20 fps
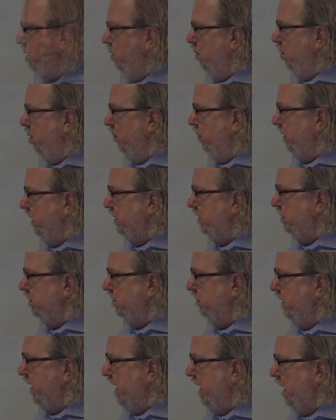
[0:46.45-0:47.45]
What we need to
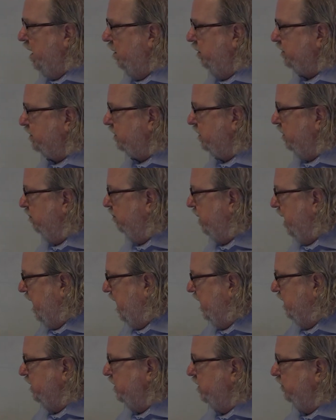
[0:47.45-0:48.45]
do now is
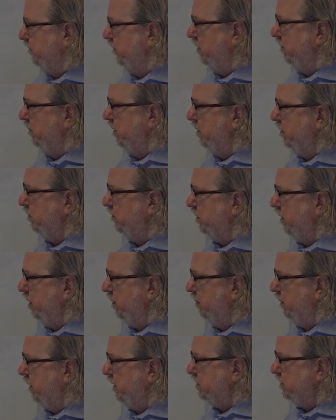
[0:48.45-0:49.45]
combine different
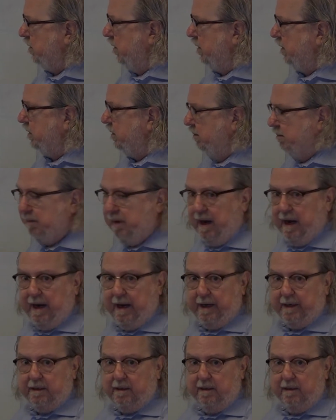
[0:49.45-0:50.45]
immunotherapies or
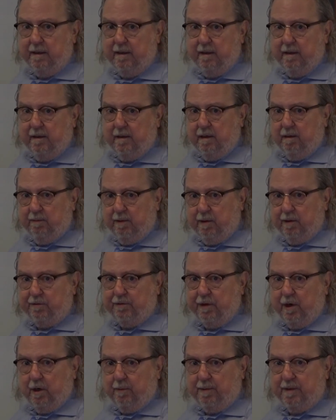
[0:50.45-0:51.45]
combine
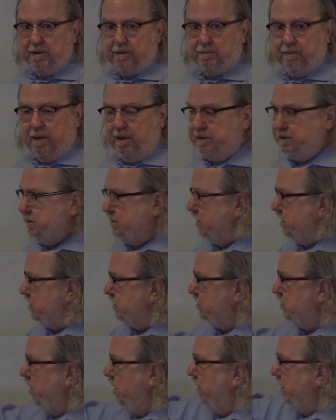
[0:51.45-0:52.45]
immunotherapies plus these
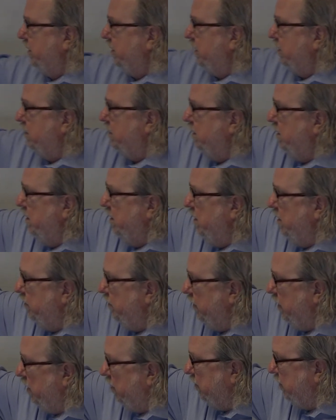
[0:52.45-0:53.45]
targeted
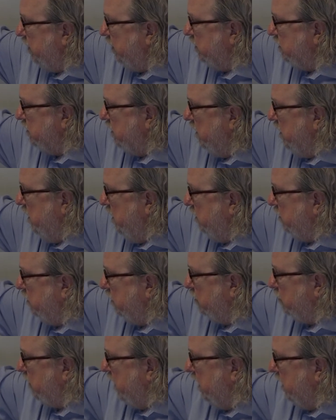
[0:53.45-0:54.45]
therapies to
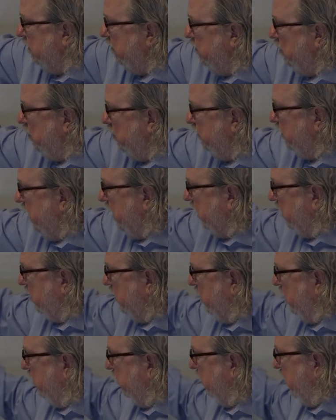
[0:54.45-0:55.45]
try to move that
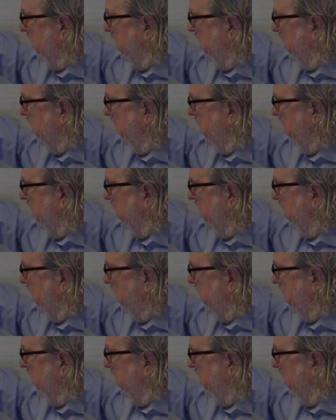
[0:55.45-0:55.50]
curve